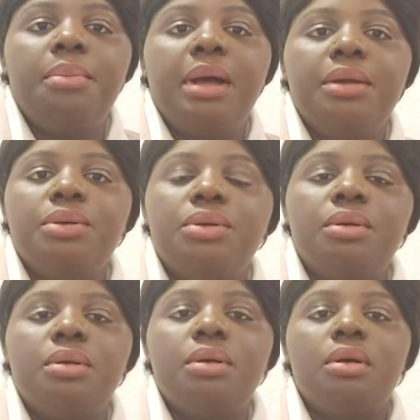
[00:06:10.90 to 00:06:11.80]

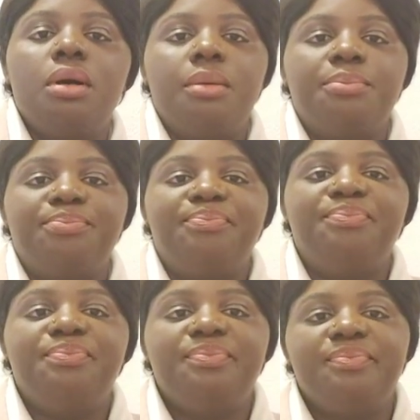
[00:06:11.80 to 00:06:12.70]
bio um
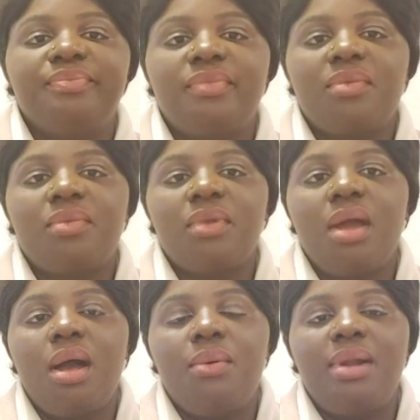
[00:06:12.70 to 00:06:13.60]

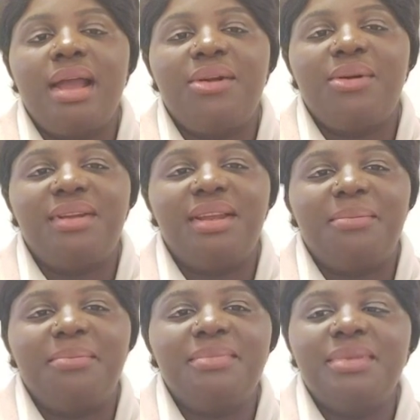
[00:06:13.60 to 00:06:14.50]
how will i call
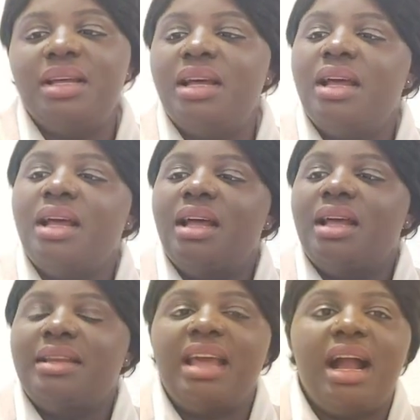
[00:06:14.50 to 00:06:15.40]
them
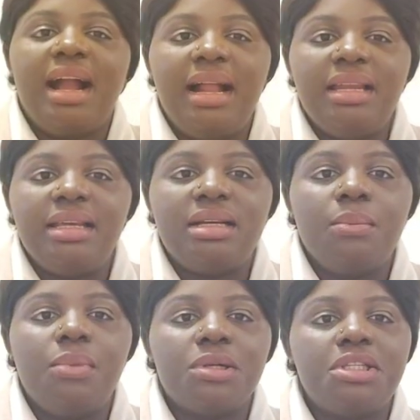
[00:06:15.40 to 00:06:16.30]
they are garlic
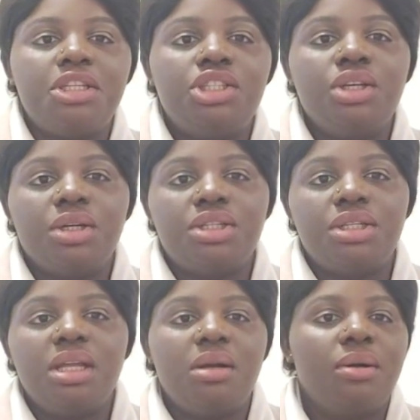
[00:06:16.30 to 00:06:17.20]
but in
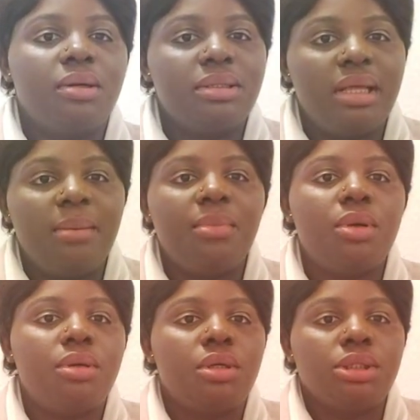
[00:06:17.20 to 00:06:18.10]
dutch they call them
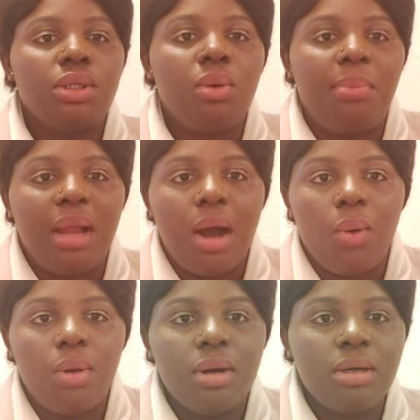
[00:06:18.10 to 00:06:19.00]

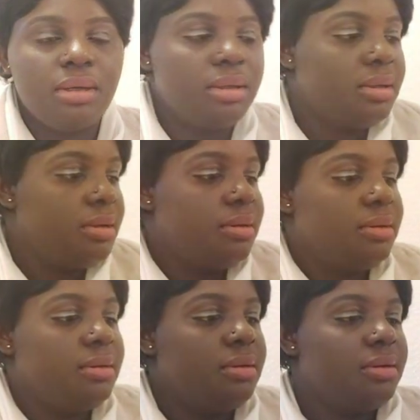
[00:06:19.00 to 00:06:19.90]
knoblauch
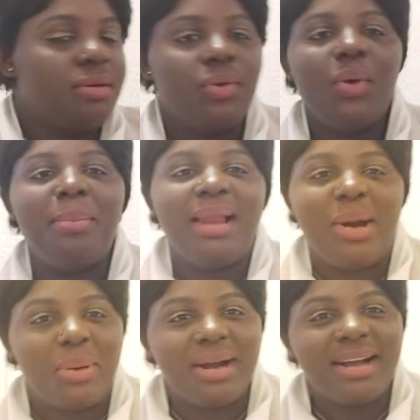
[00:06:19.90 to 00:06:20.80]

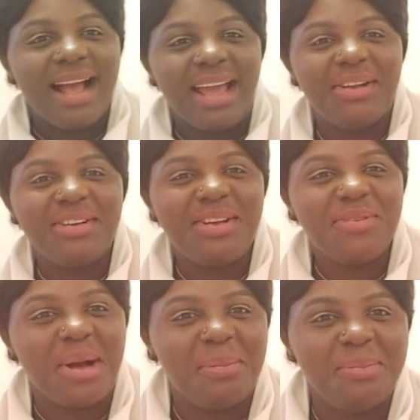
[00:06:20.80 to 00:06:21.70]
knoblauch i don't know
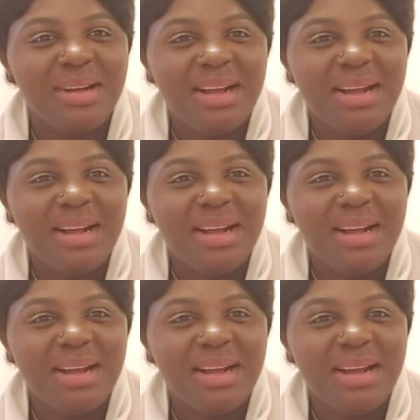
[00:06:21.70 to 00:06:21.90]
if i'm